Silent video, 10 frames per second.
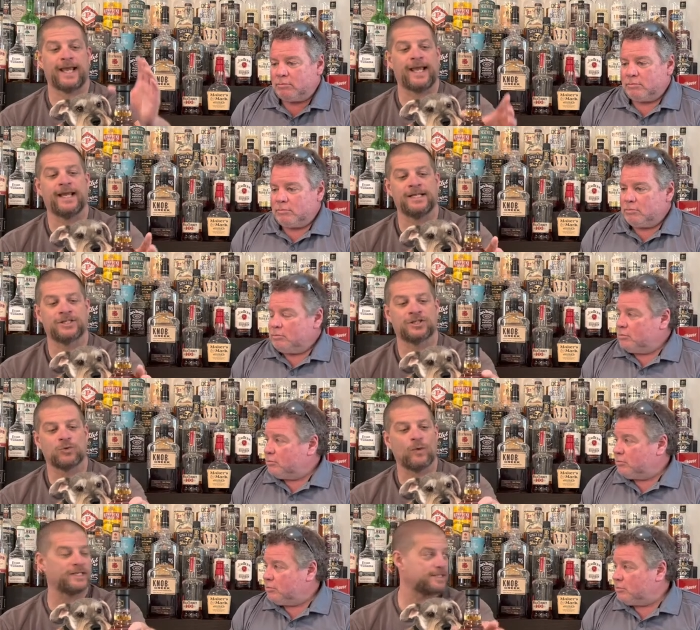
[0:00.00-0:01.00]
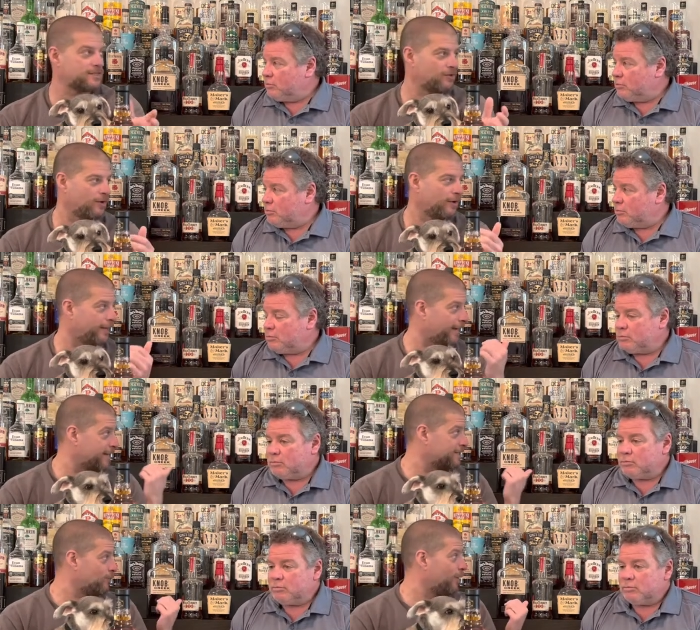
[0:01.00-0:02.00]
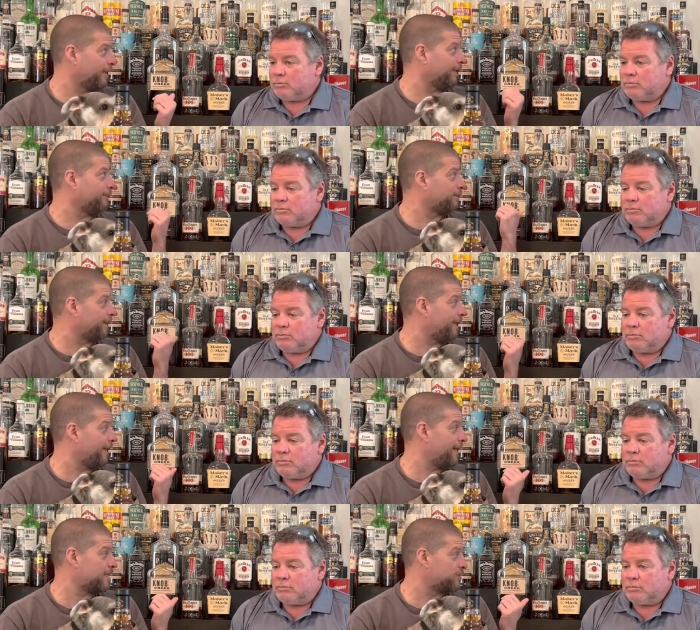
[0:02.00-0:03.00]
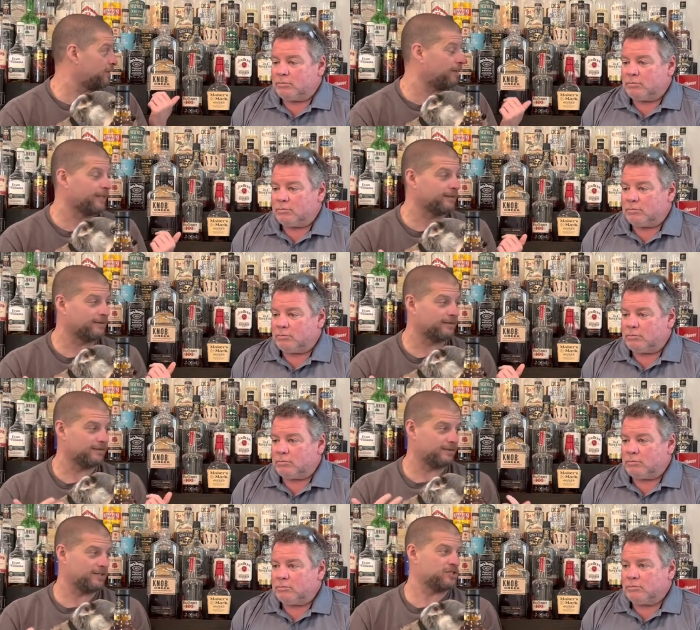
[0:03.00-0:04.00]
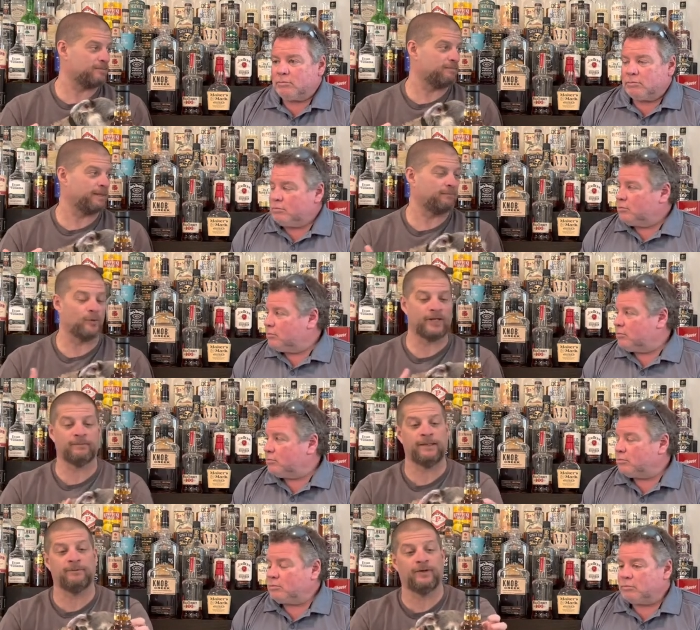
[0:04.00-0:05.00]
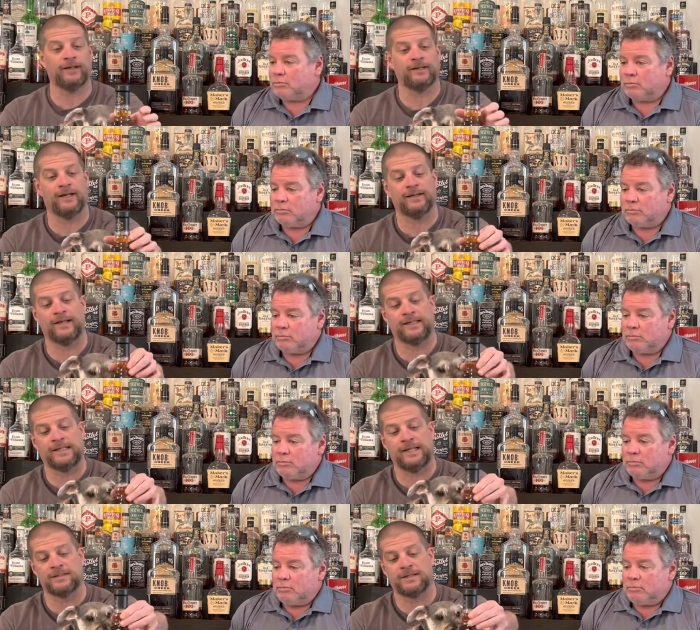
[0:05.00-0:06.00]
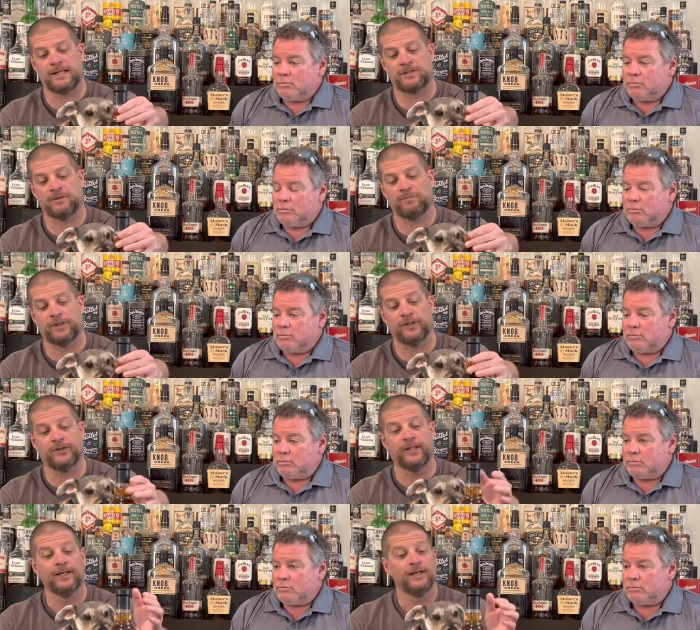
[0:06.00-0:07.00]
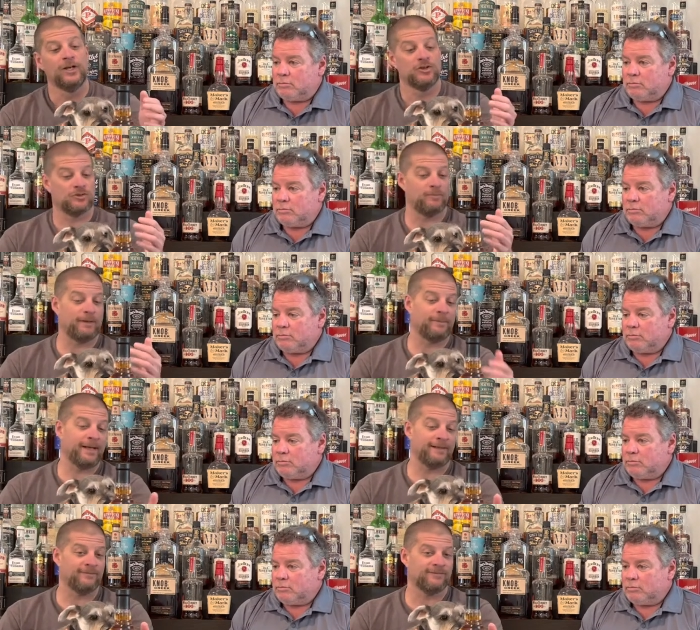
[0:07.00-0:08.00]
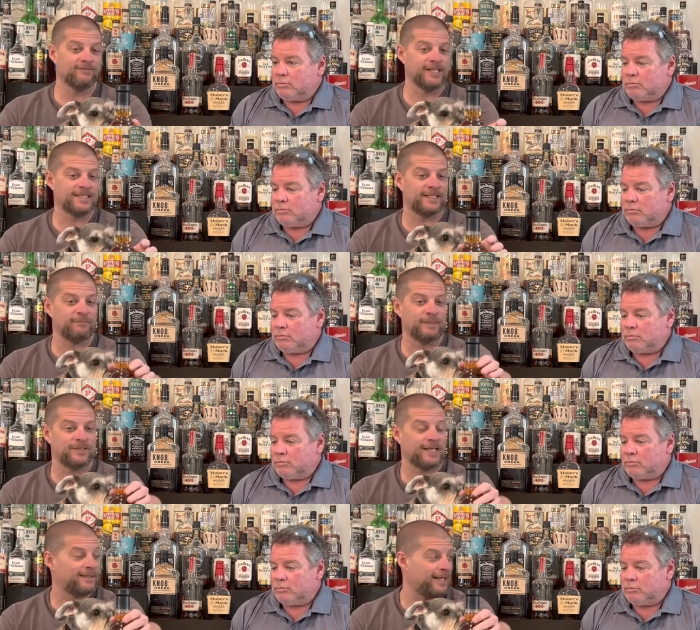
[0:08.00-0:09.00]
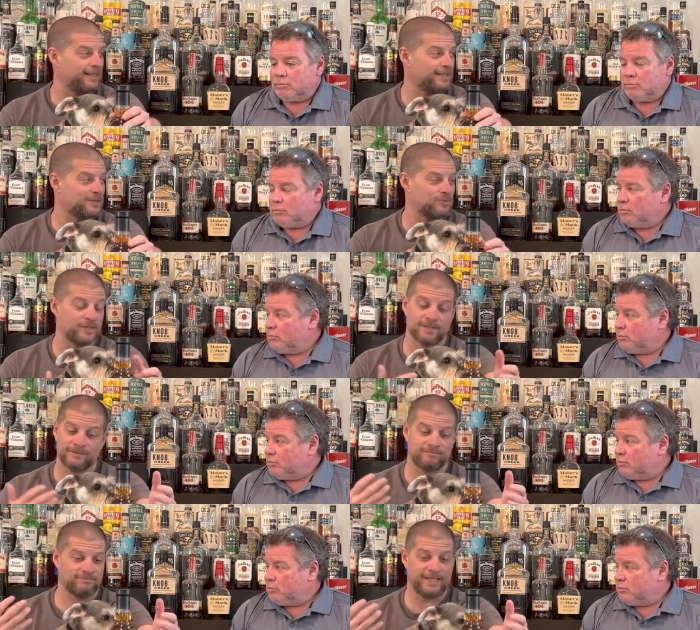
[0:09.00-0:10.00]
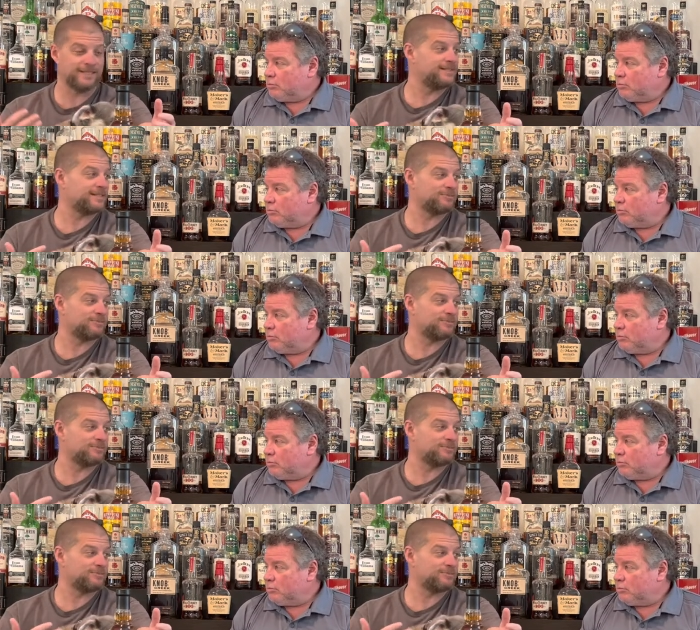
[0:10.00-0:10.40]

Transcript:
Speaker 1: aged twice as long as the white label. Now, I actually like the Jim Beam white label. I, I, I think that's actually pretty good. So my main reasoning behind this was, is this